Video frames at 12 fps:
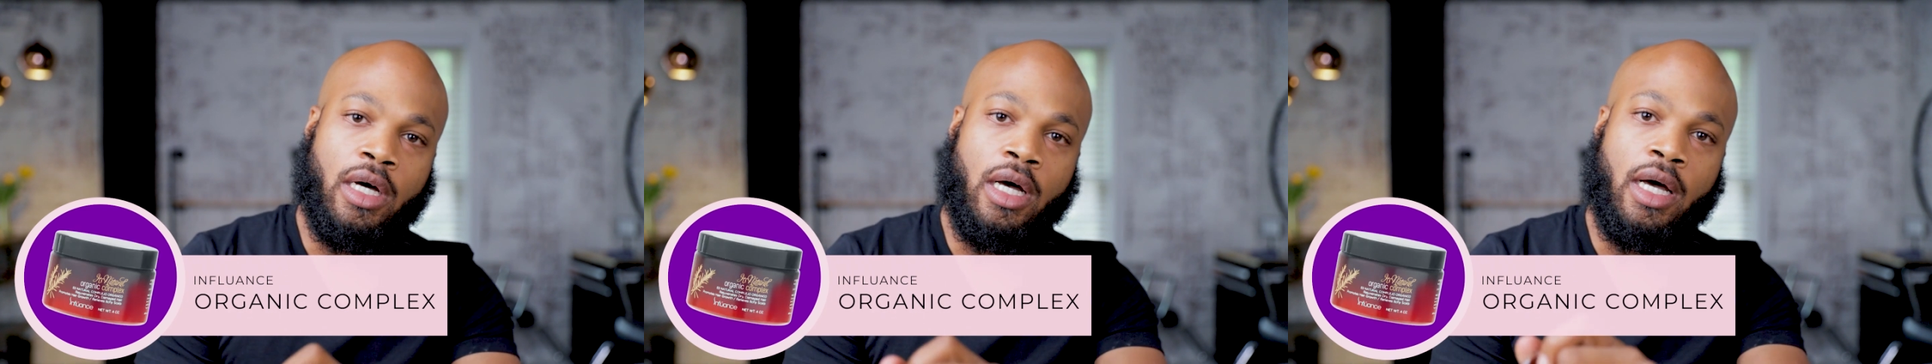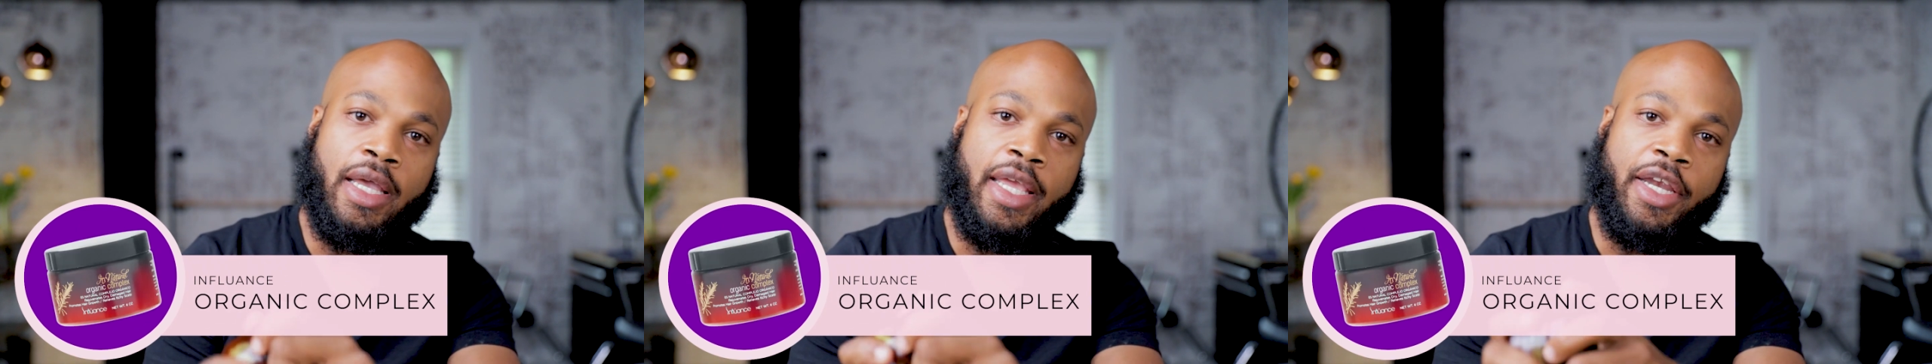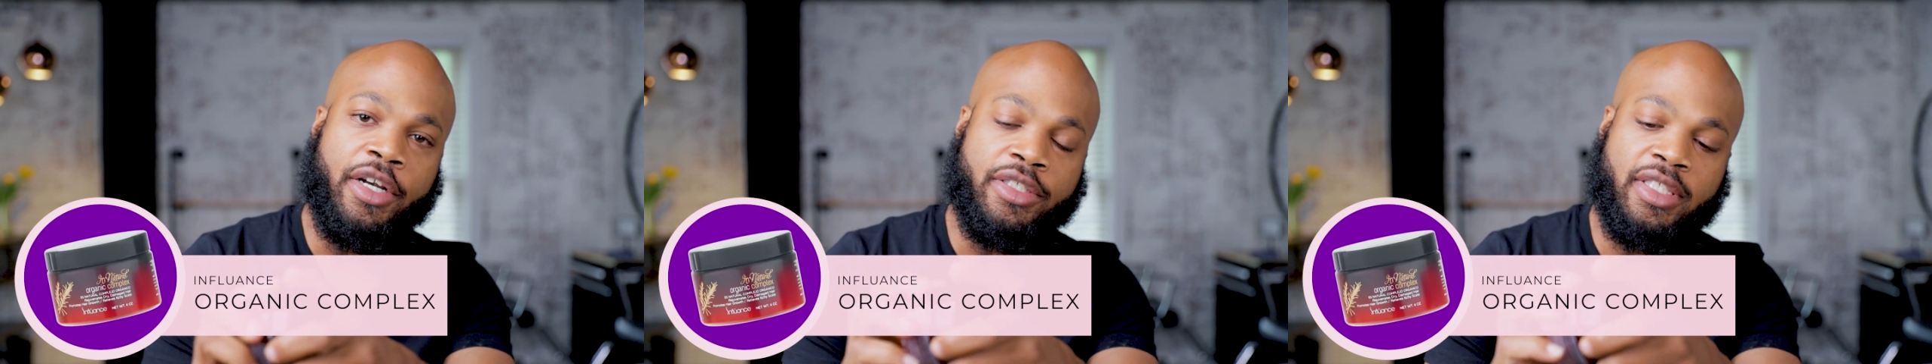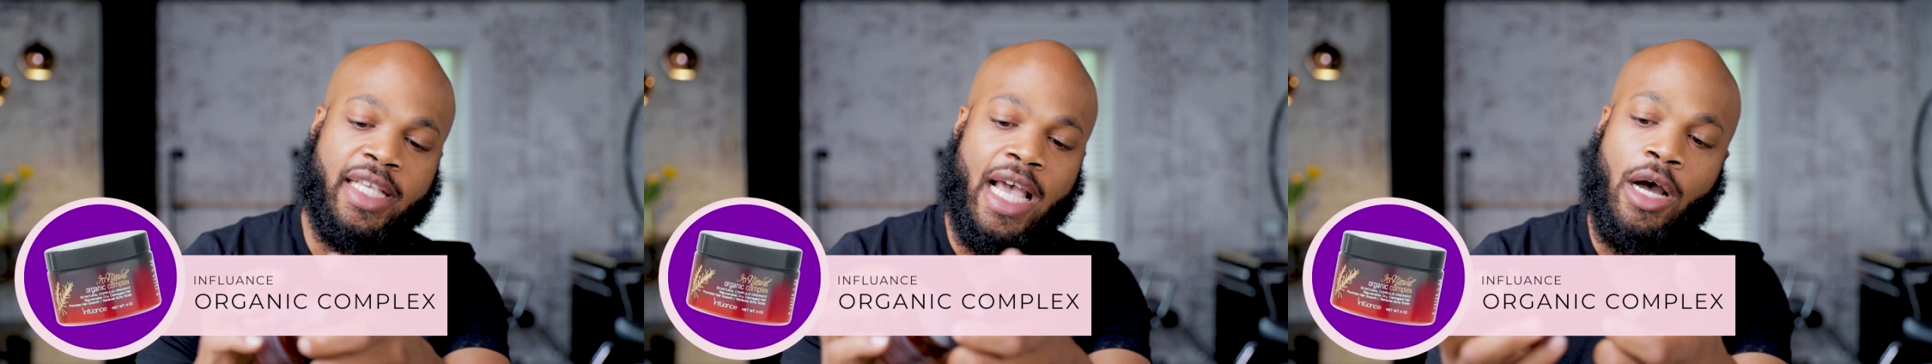hair
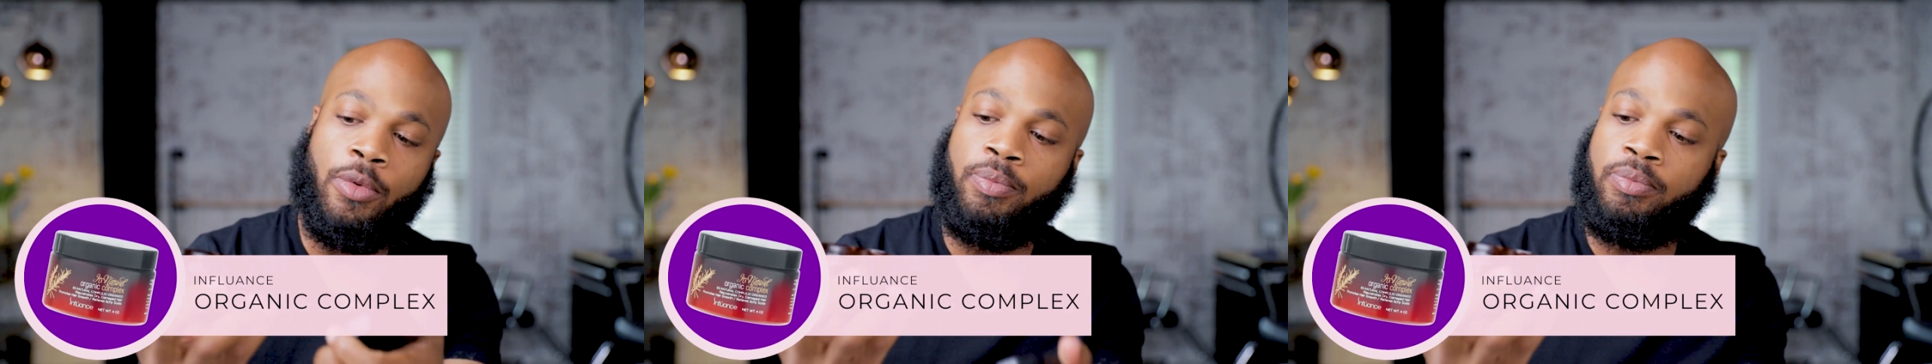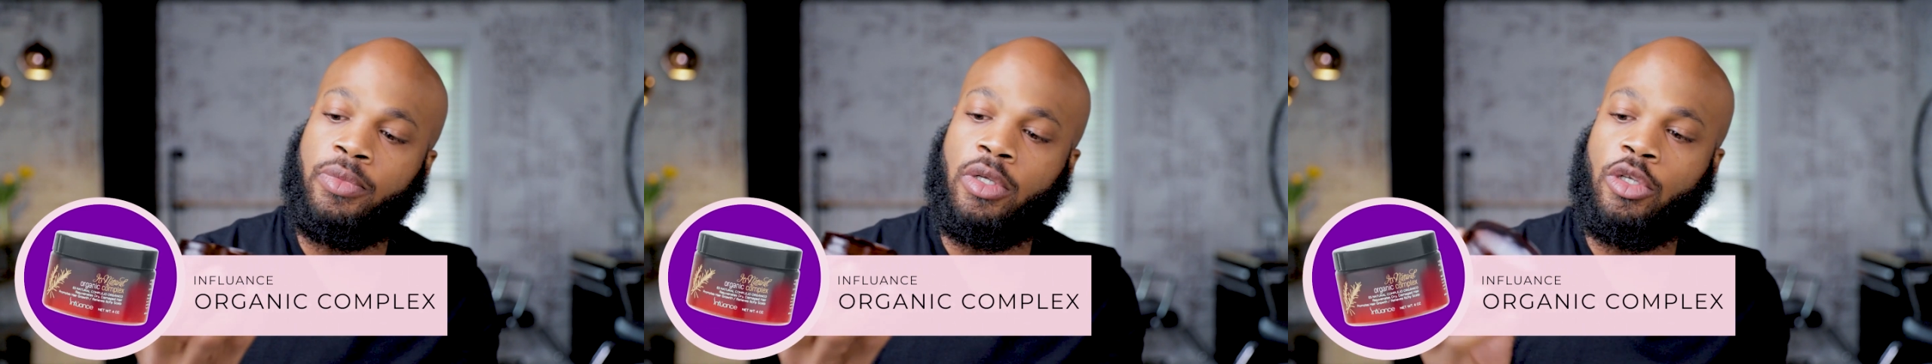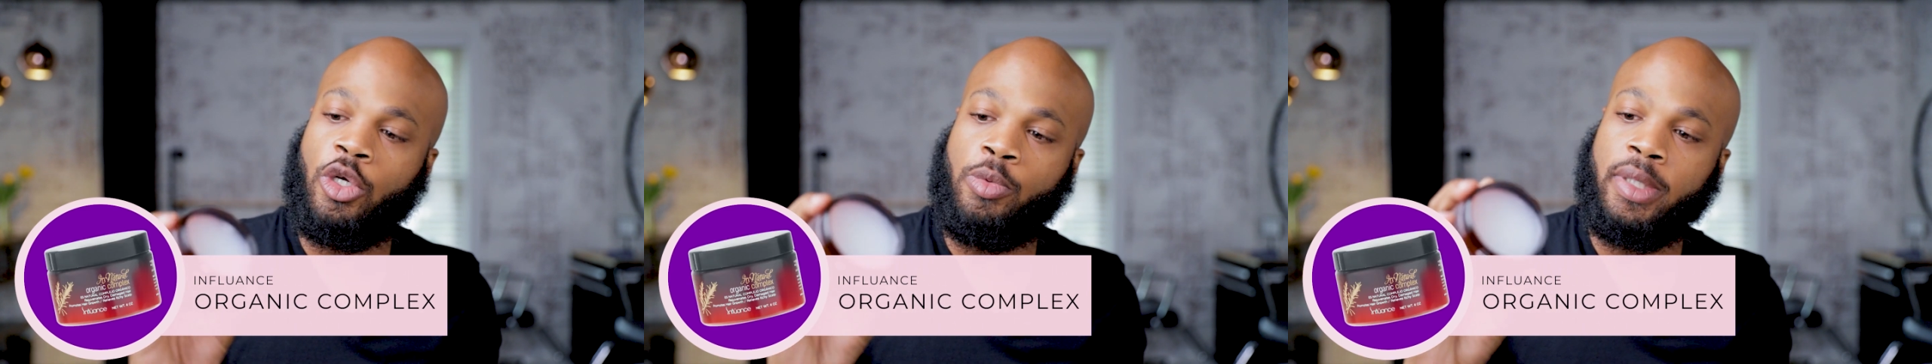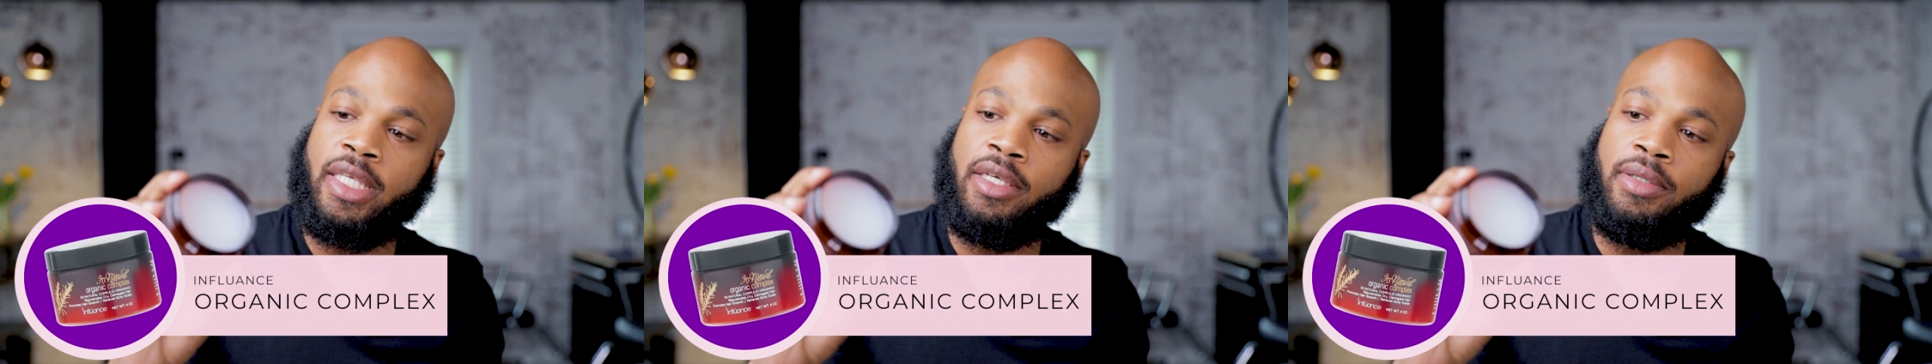and scalp
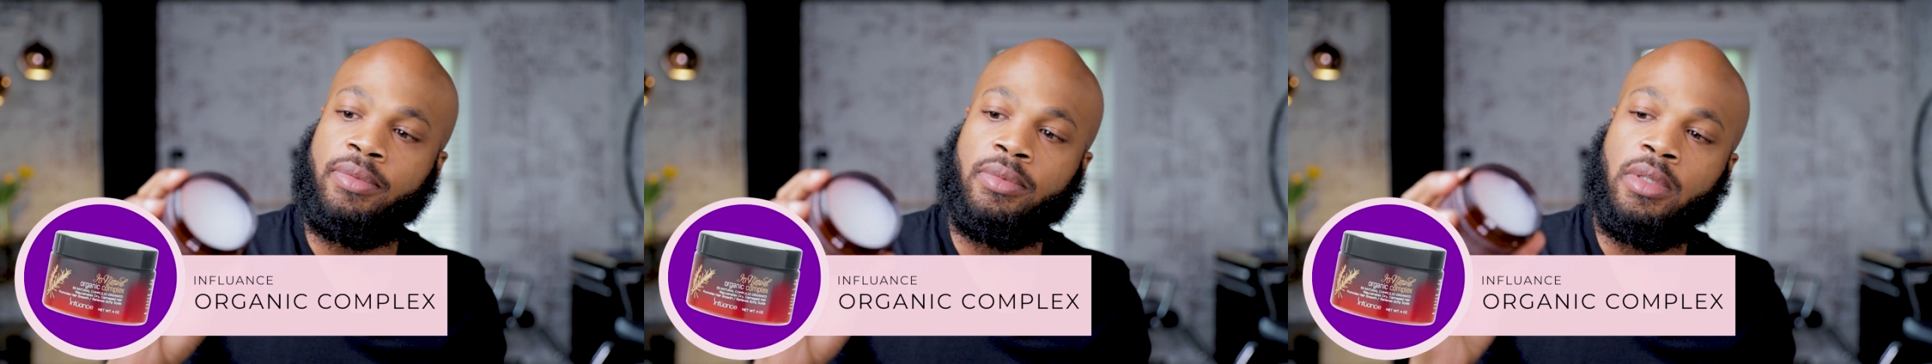lubricant.